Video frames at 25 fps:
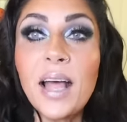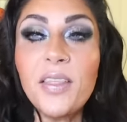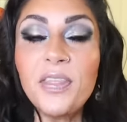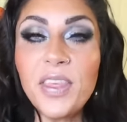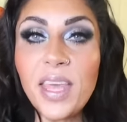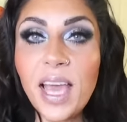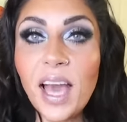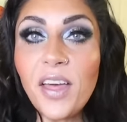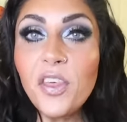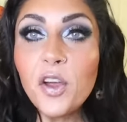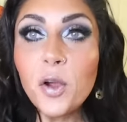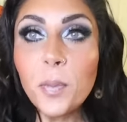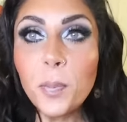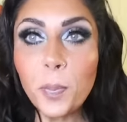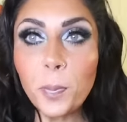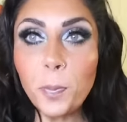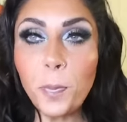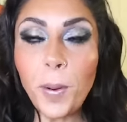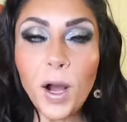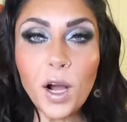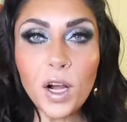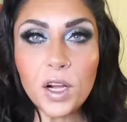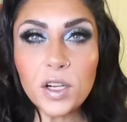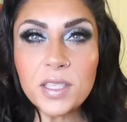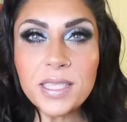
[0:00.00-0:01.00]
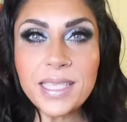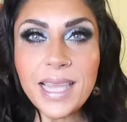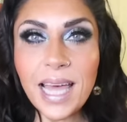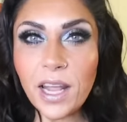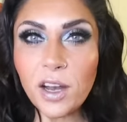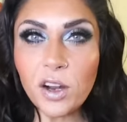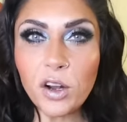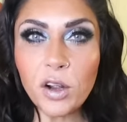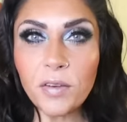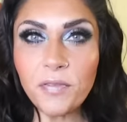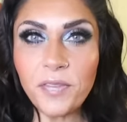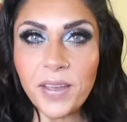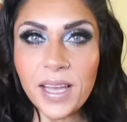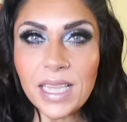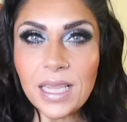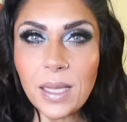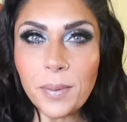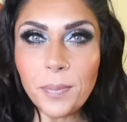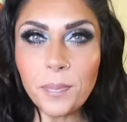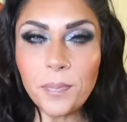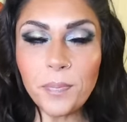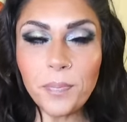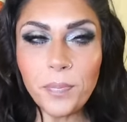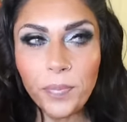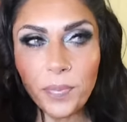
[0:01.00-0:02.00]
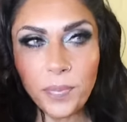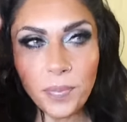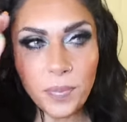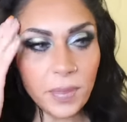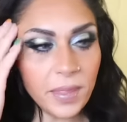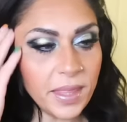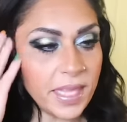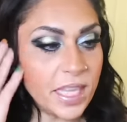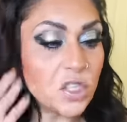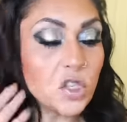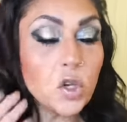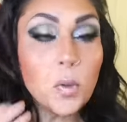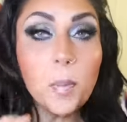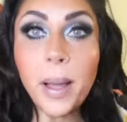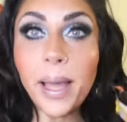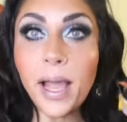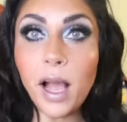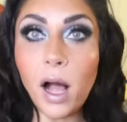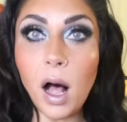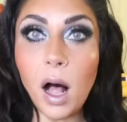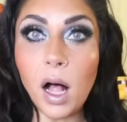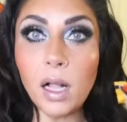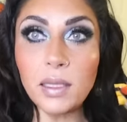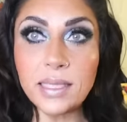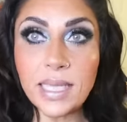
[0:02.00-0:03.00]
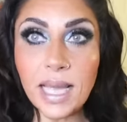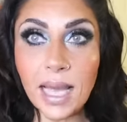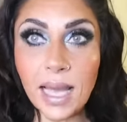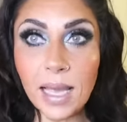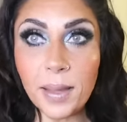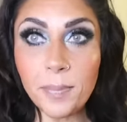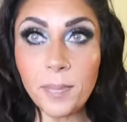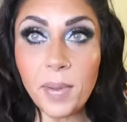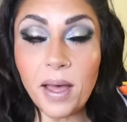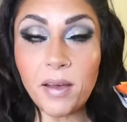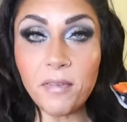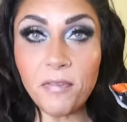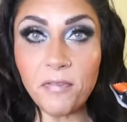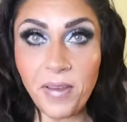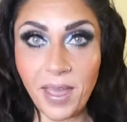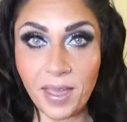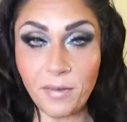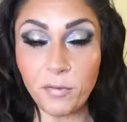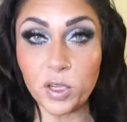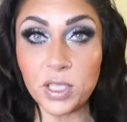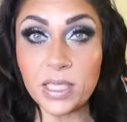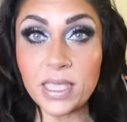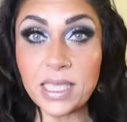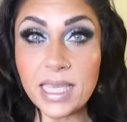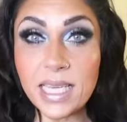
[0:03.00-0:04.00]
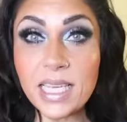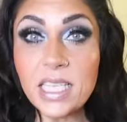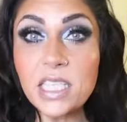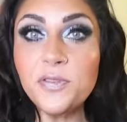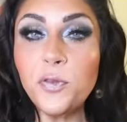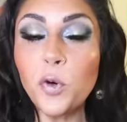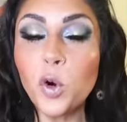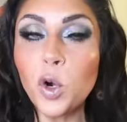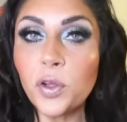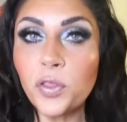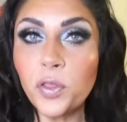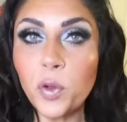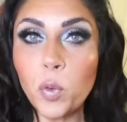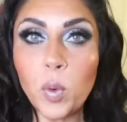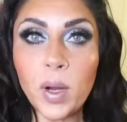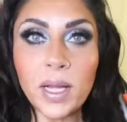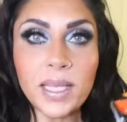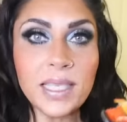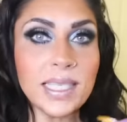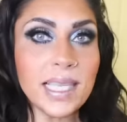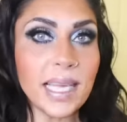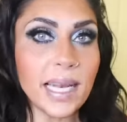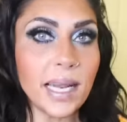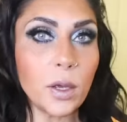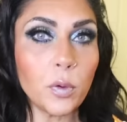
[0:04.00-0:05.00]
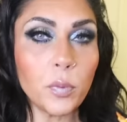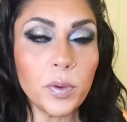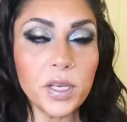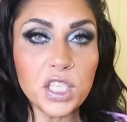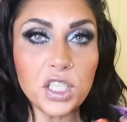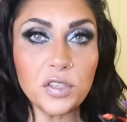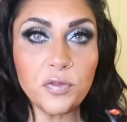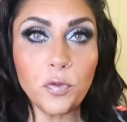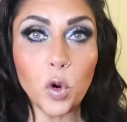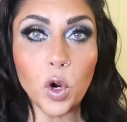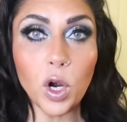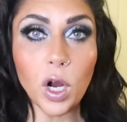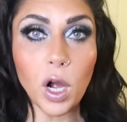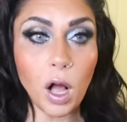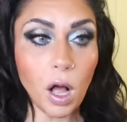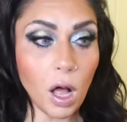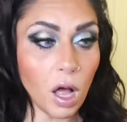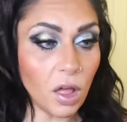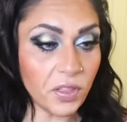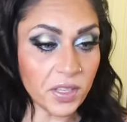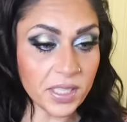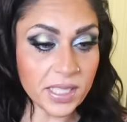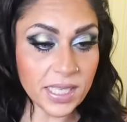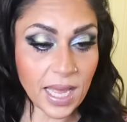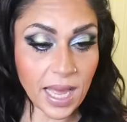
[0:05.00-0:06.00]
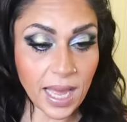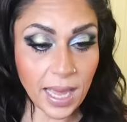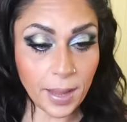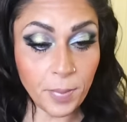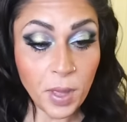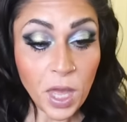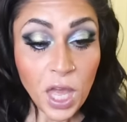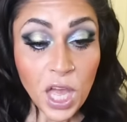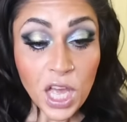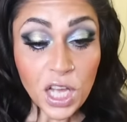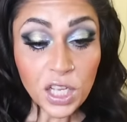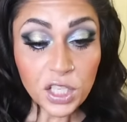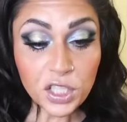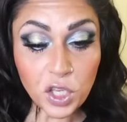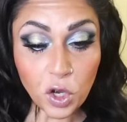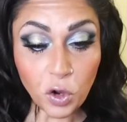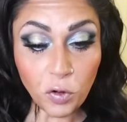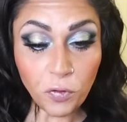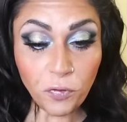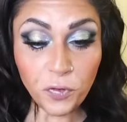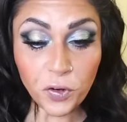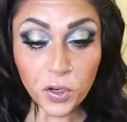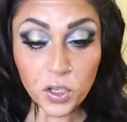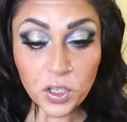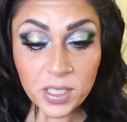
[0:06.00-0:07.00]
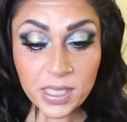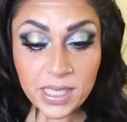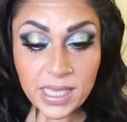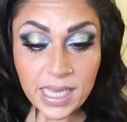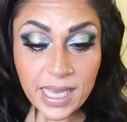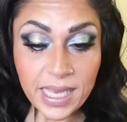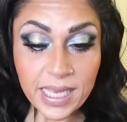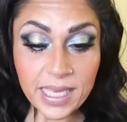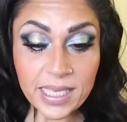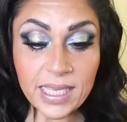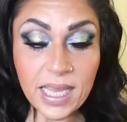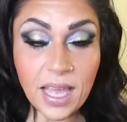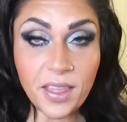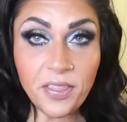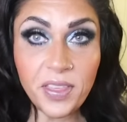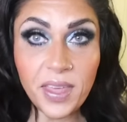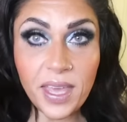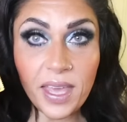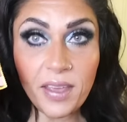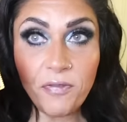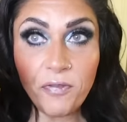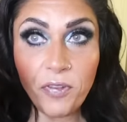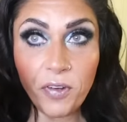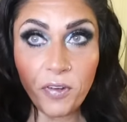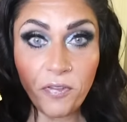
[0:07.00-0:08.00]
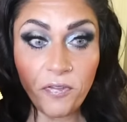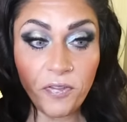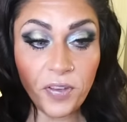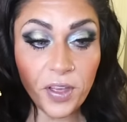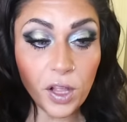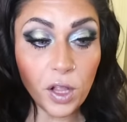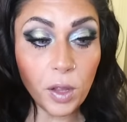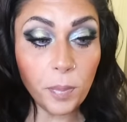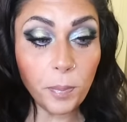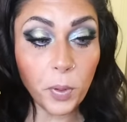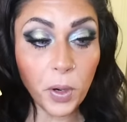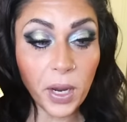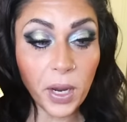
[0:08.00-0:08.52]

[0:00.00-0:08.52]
The other bars that are available these are my all-time favorites. These four are the ones that I reach for all the time. So first is the Fulfill